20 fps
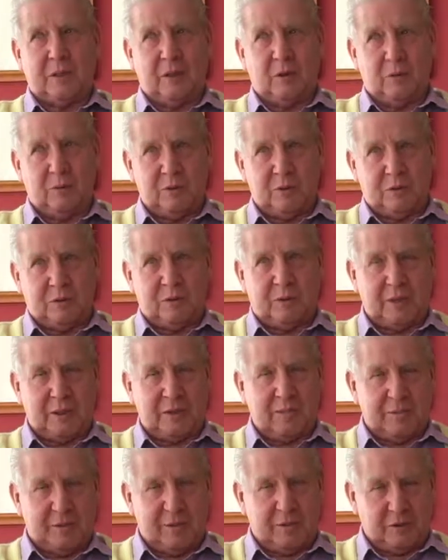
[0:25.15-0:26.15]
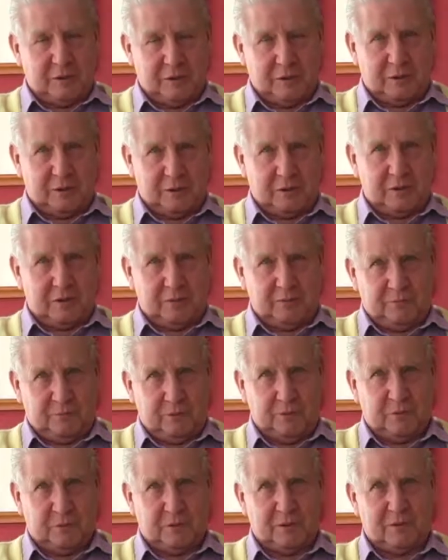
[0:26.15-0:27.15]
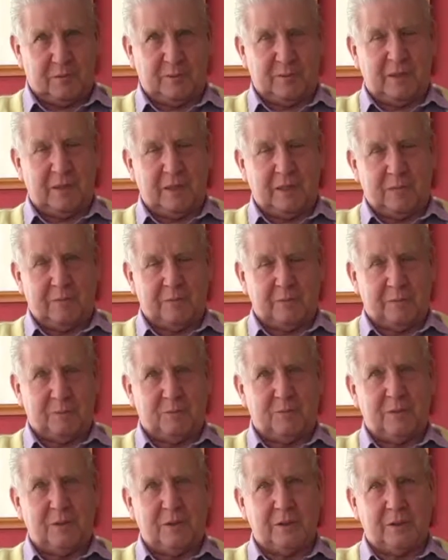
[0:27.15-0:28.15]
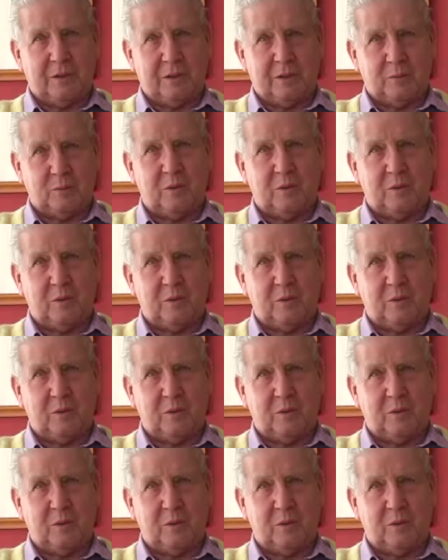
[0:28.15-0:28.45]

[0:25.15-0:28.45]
I always tried to make Jesus the focus of my life as a priest.